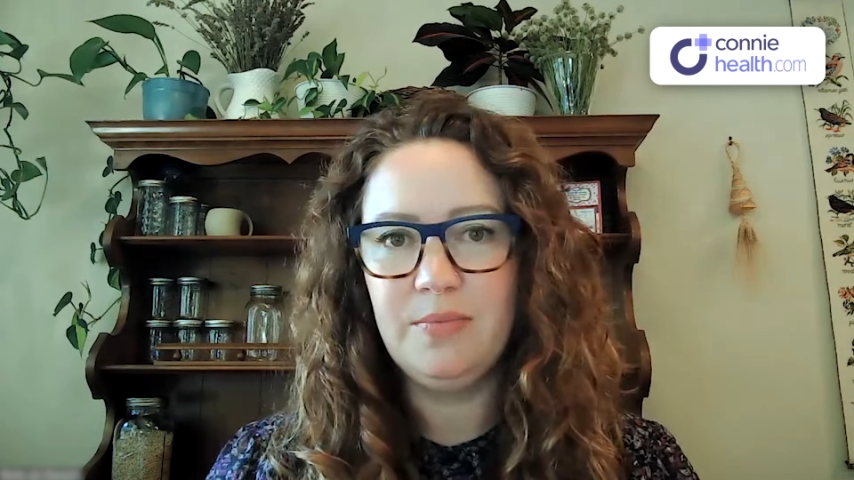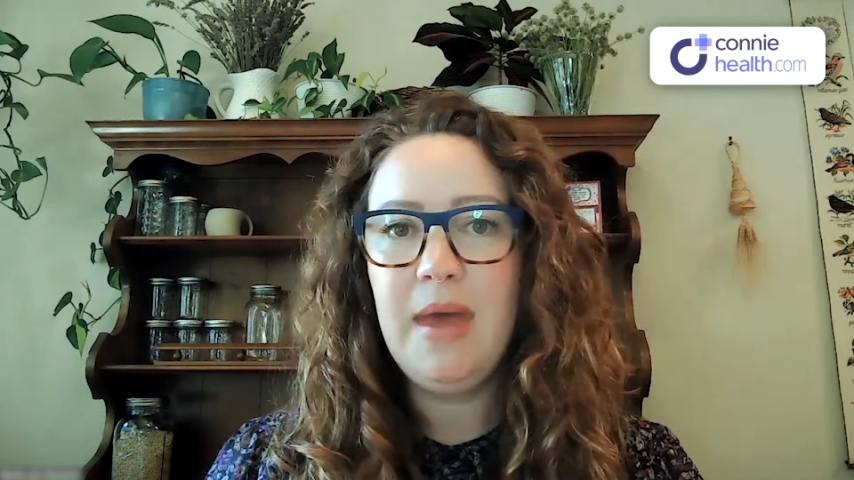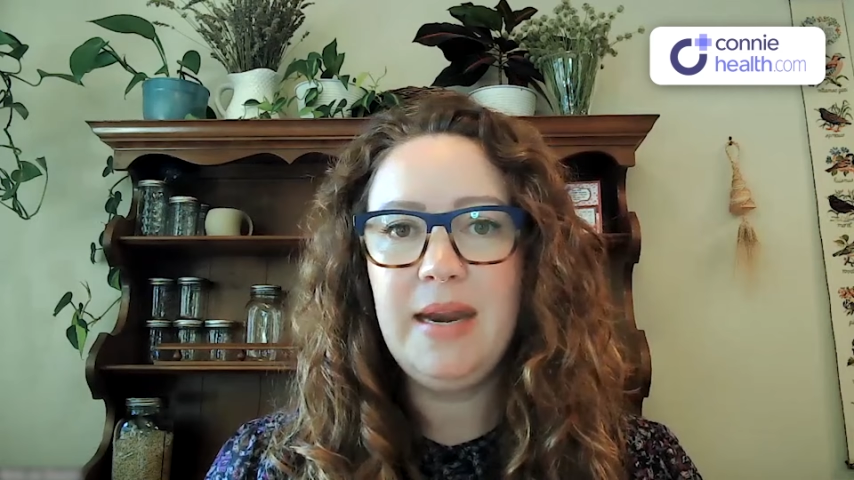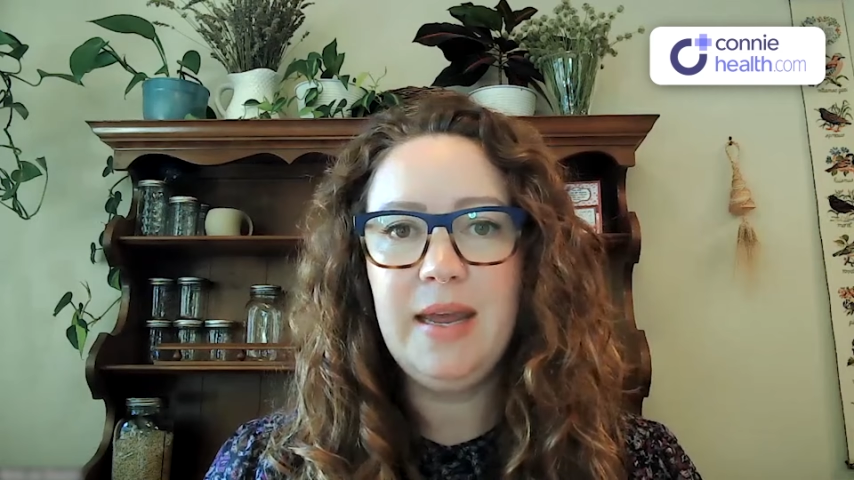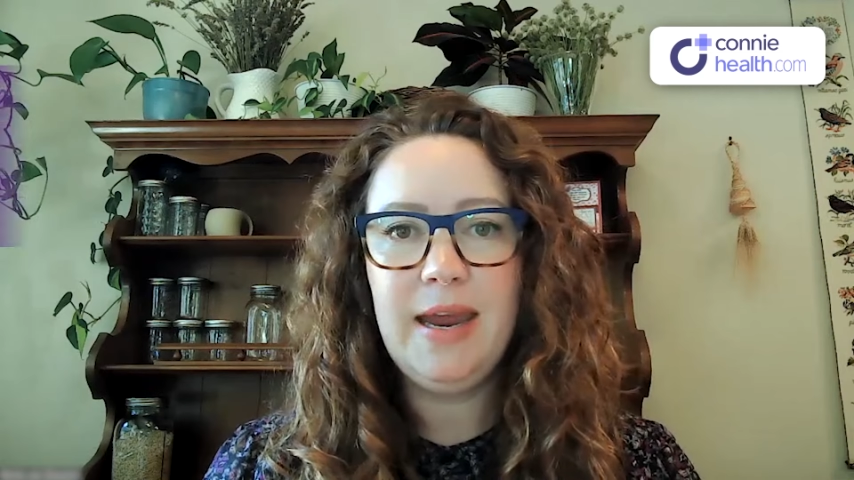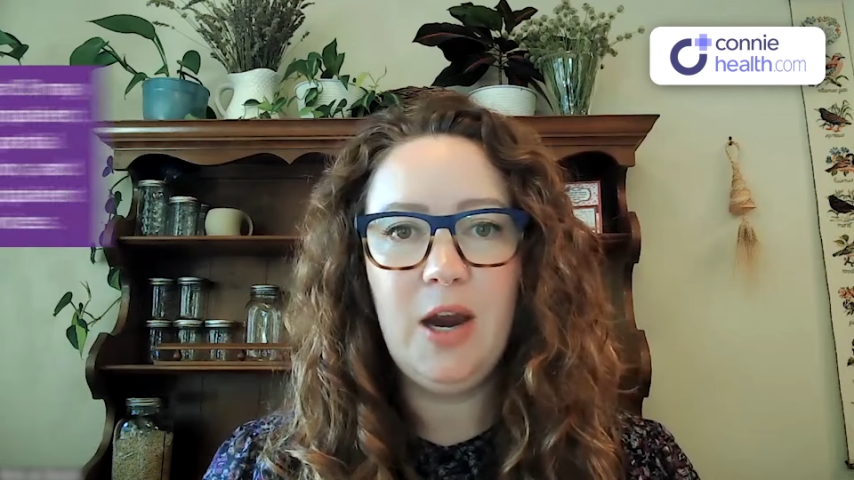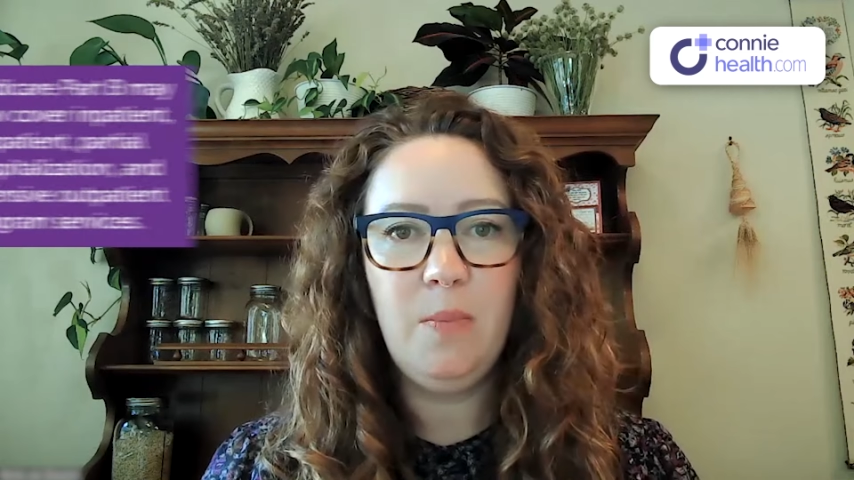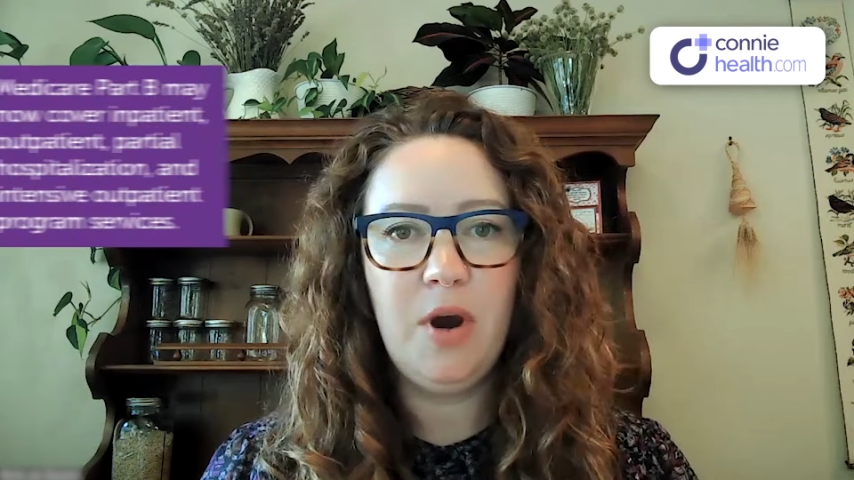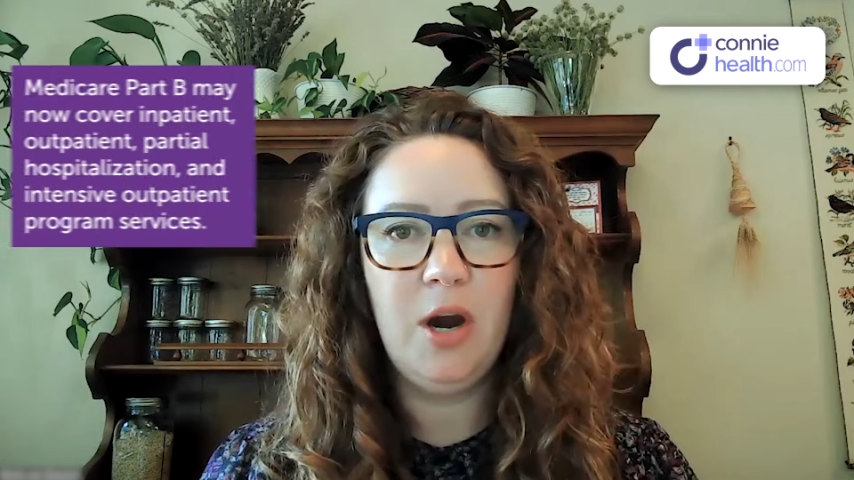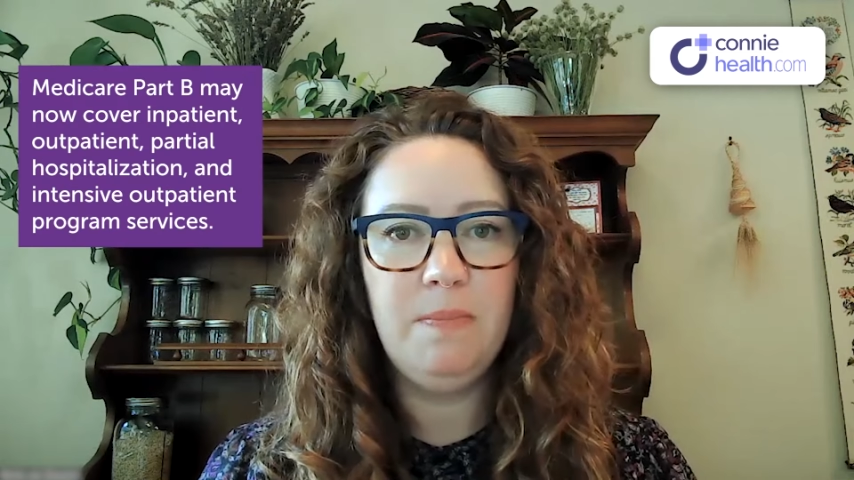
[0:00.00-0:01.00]
Medicare
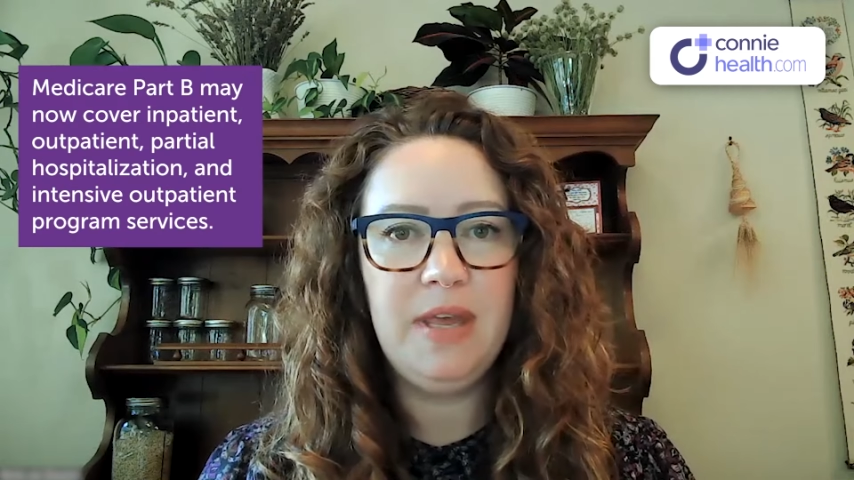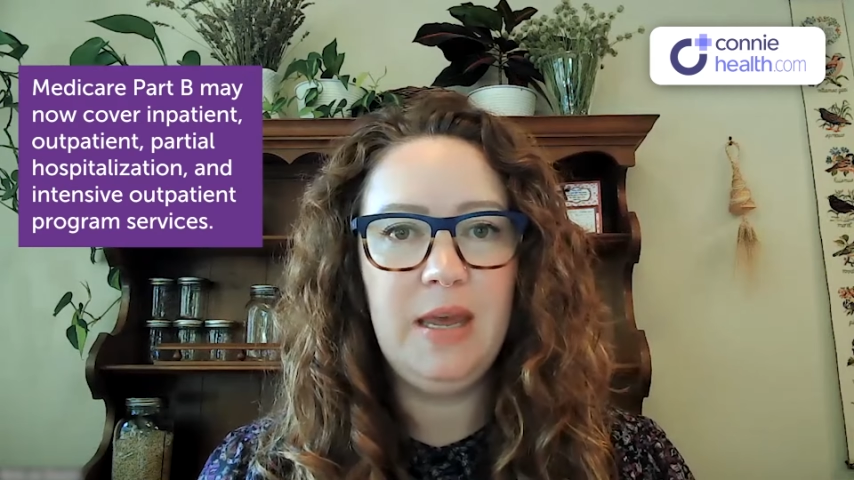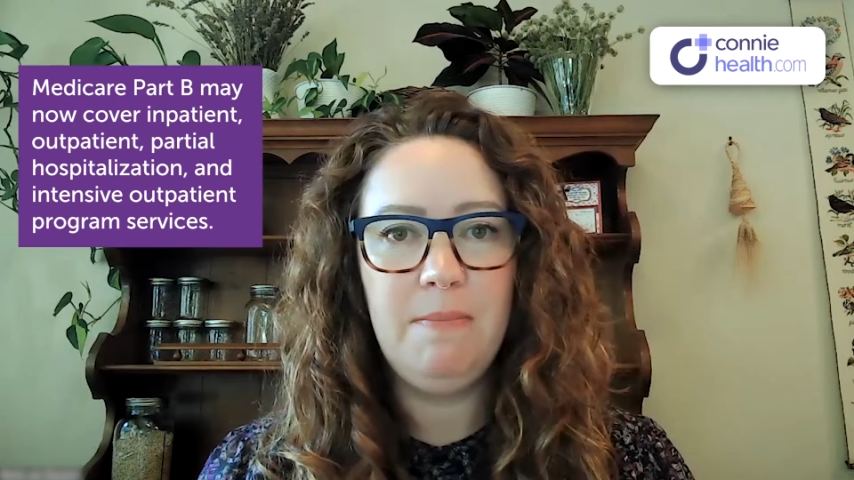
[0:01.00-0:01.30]
Part B